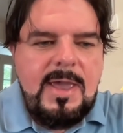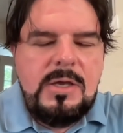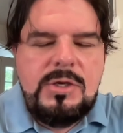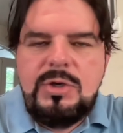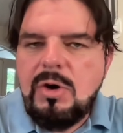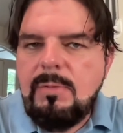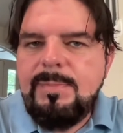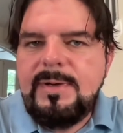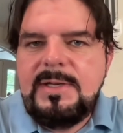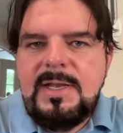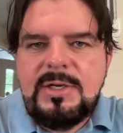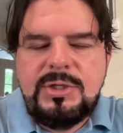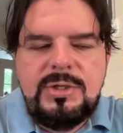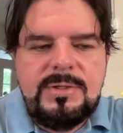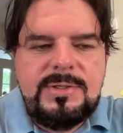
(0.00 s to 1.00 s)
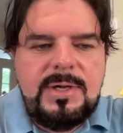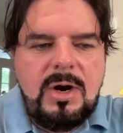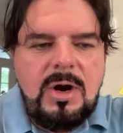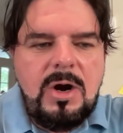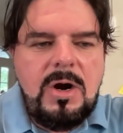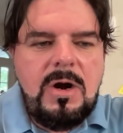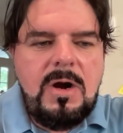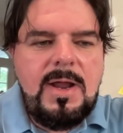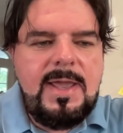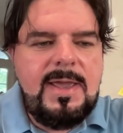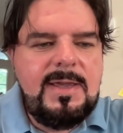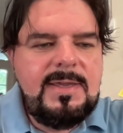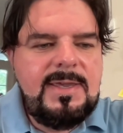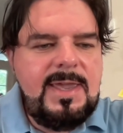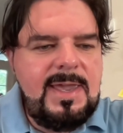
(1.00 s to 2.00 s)
your predictions are.
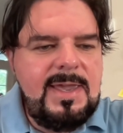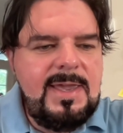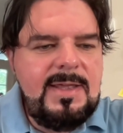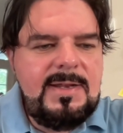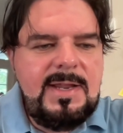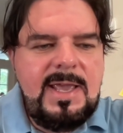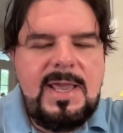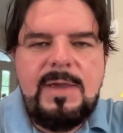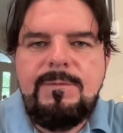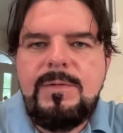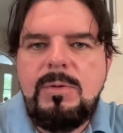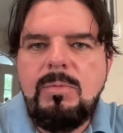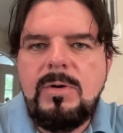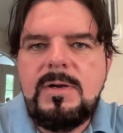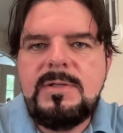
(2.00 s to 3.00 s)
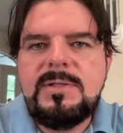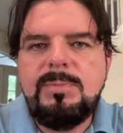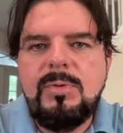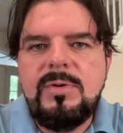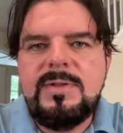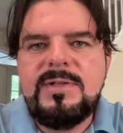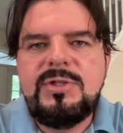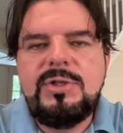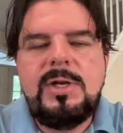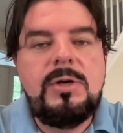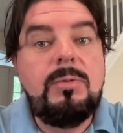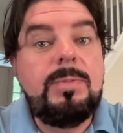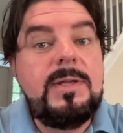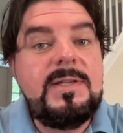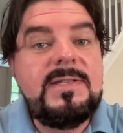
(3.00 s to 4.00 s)
Again, if you want to support this
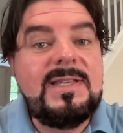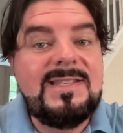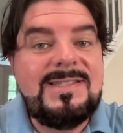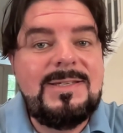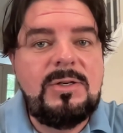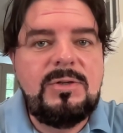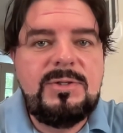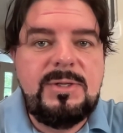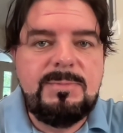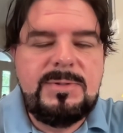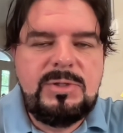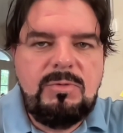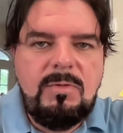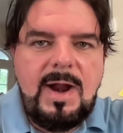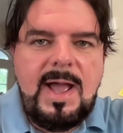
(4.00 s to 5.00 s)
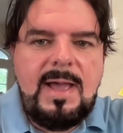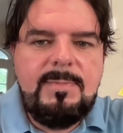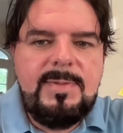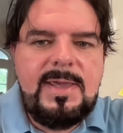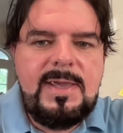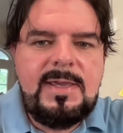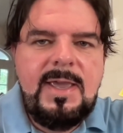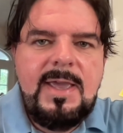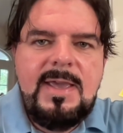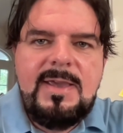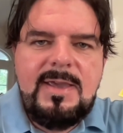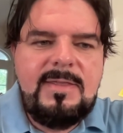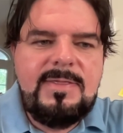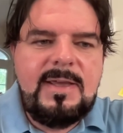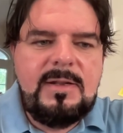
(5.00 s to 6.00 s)
channel, please consider subscribing.
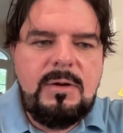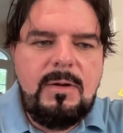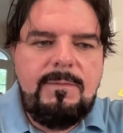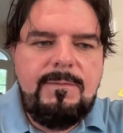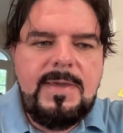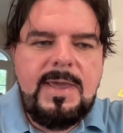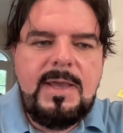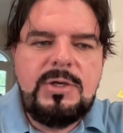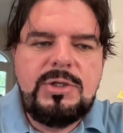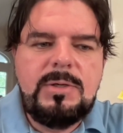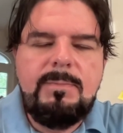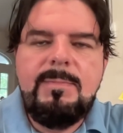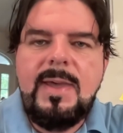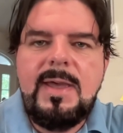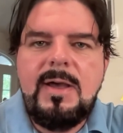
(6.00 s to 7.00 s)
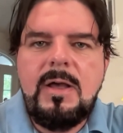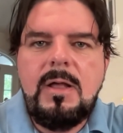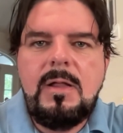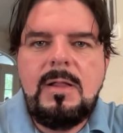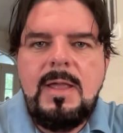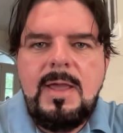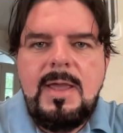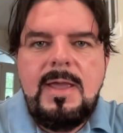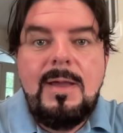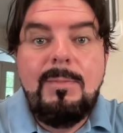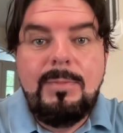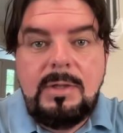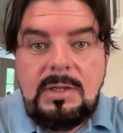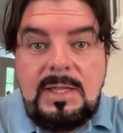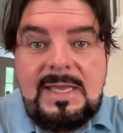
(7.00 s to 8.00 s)
Hit that notification bell.
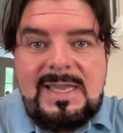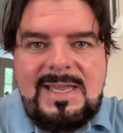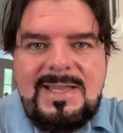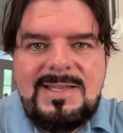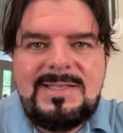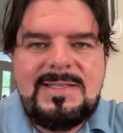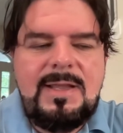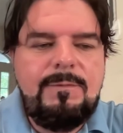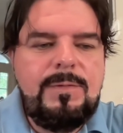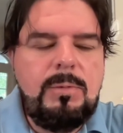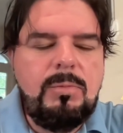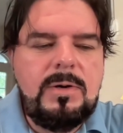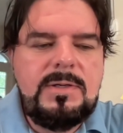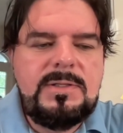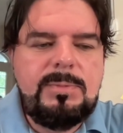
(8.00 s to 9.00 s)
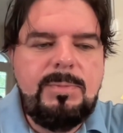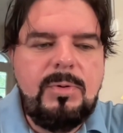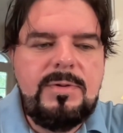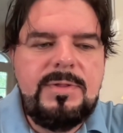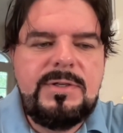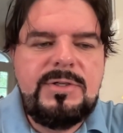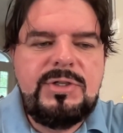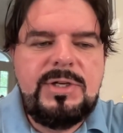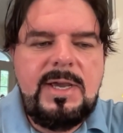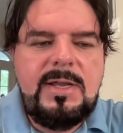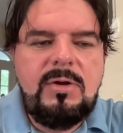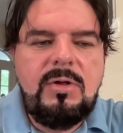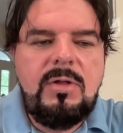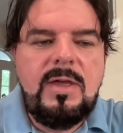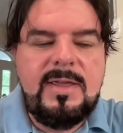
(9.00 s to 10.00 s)
Please, if you want to support this
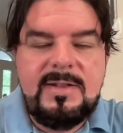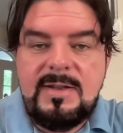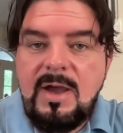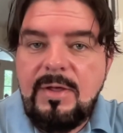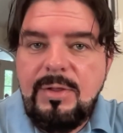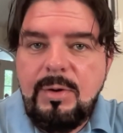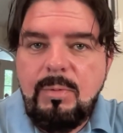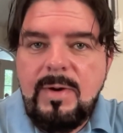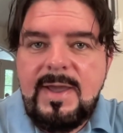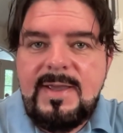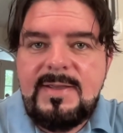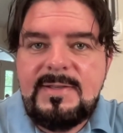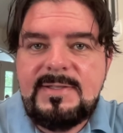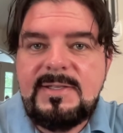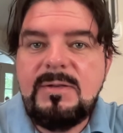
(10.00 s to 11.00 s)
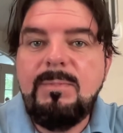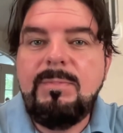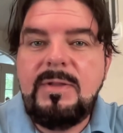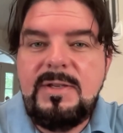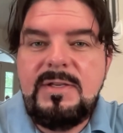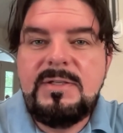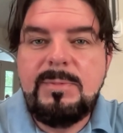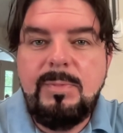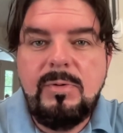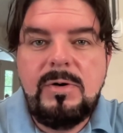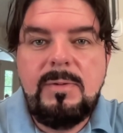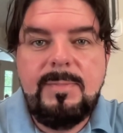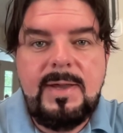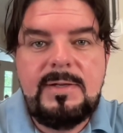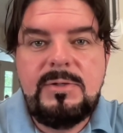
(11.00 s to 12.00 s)
channel in other ways, please
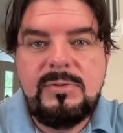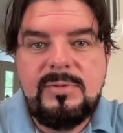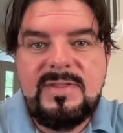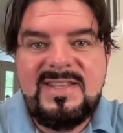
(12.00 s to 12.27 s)
support it by doing